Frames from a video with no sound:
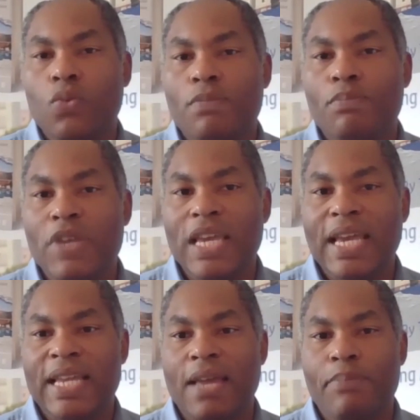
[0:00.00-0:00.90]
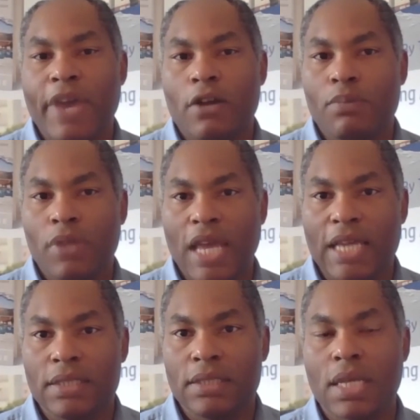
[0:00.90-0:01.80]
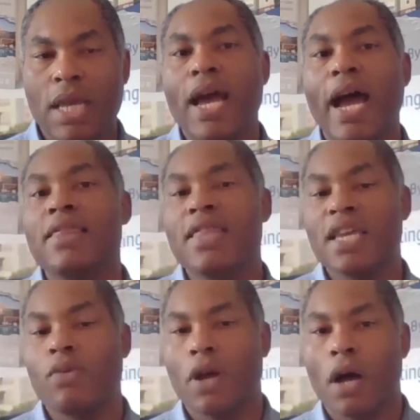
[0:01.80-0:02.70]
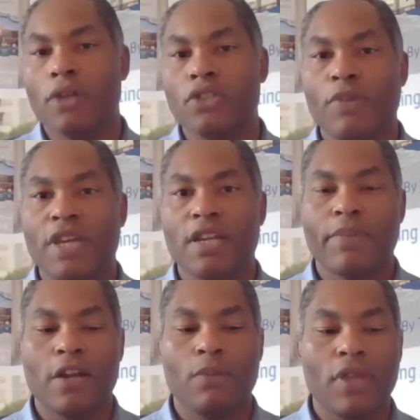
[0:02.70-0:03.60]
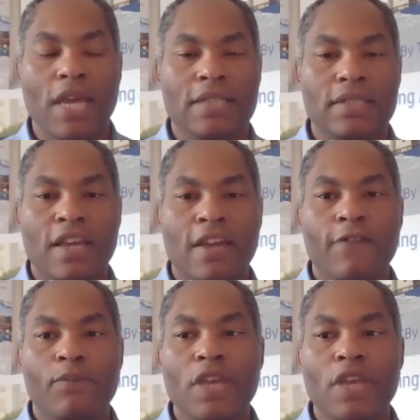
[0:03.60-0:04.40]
would be in a better place. I think it would also be in a better place if